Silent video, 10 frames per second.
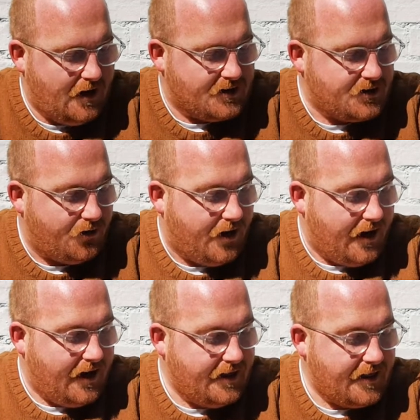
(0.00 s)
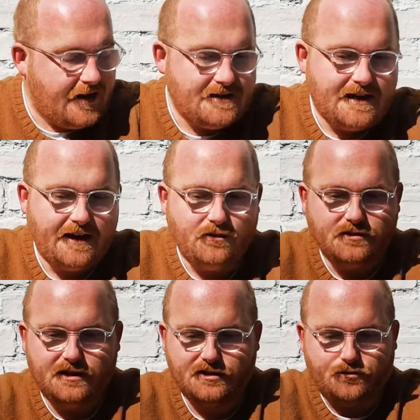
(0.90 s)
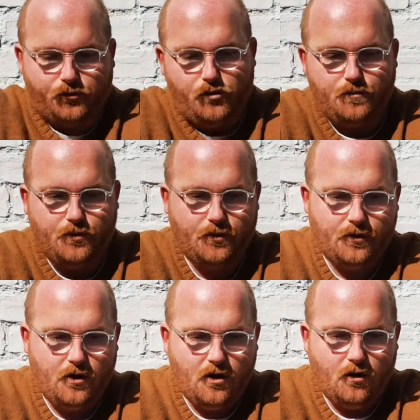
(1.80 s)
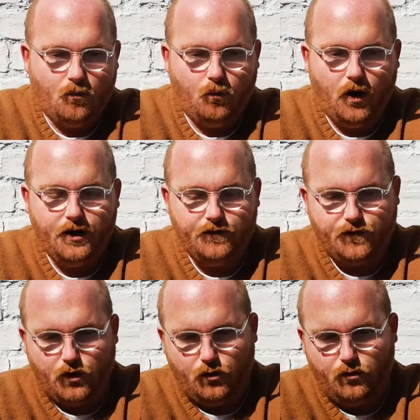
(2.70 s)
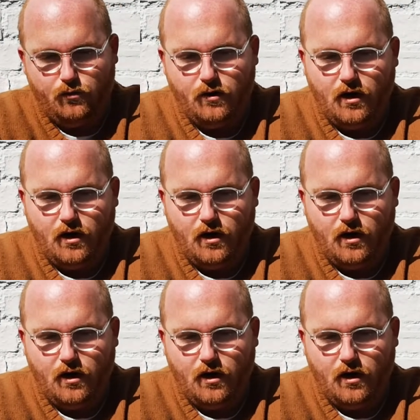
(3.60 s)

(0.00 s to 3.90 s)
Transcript: So he then tells his group, one of you